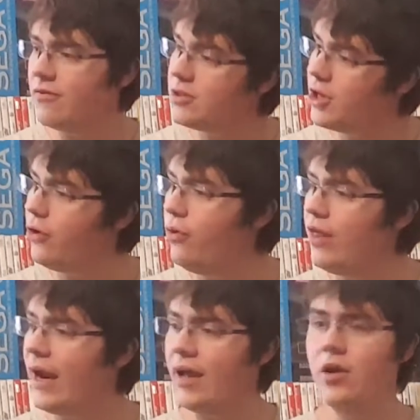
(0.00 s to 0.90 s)
2
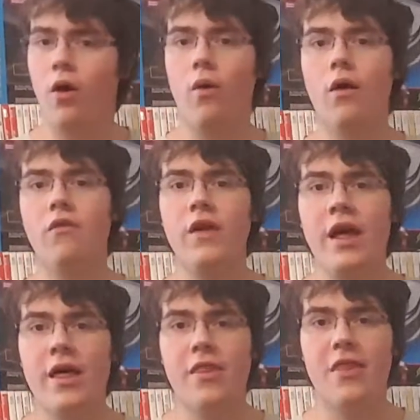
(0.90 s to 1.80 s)
that I know of
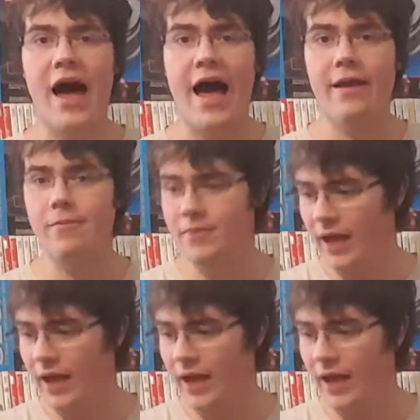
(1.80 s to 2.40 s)
that